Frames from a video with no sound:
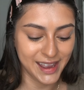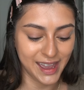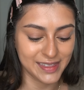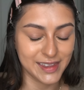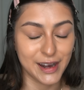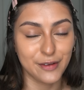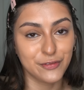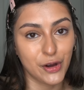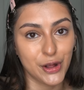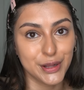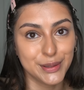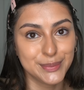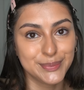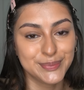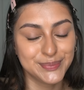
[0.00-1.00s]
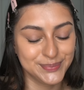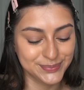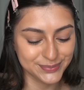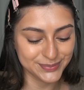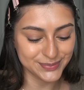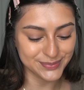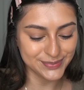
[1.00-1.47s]
and then I fall.
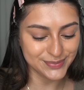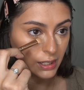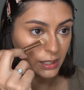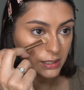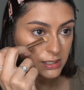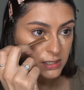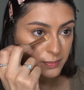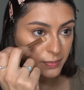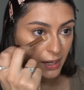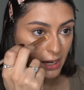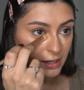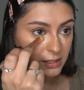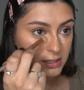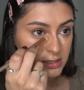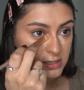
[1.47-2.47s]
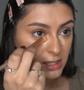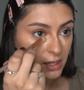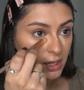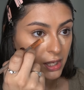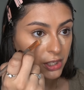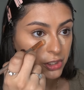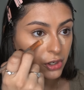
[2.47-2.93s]
And it's bad, because
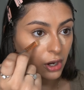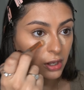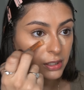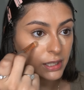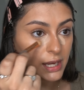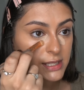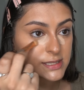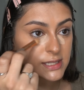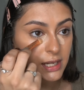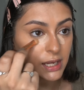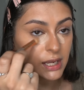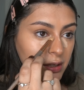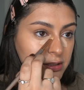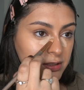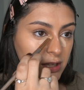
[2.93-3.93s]
y'all, last night,